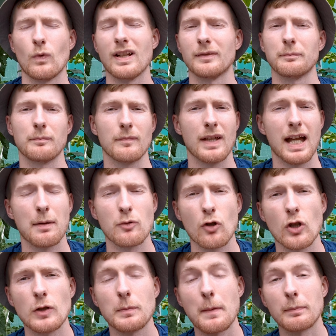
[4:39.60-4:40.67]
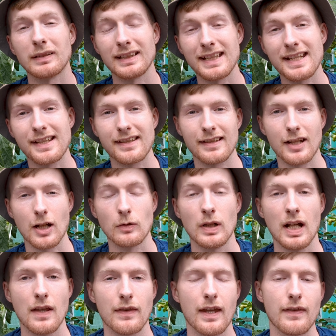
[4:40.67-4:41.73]
Well, I'm sure you'll be pleased to know
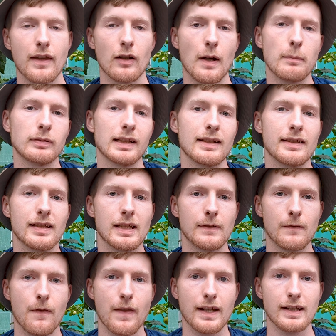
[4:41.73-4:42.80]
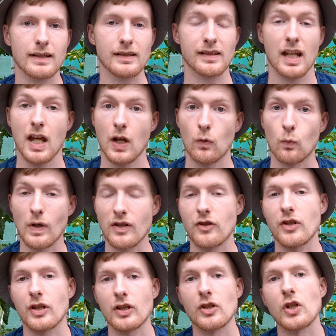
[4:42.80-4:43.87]
that there are plenty of things
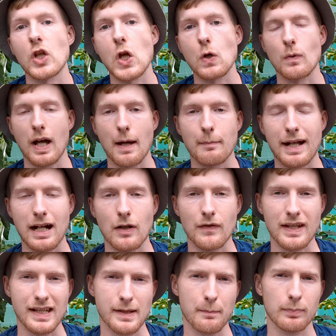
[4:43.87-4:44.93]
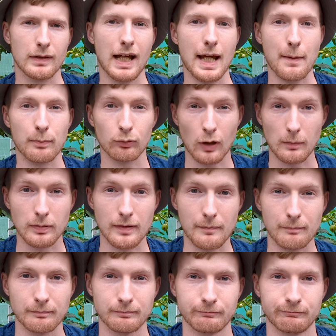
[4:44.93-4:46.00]
which you can do about this blight problem.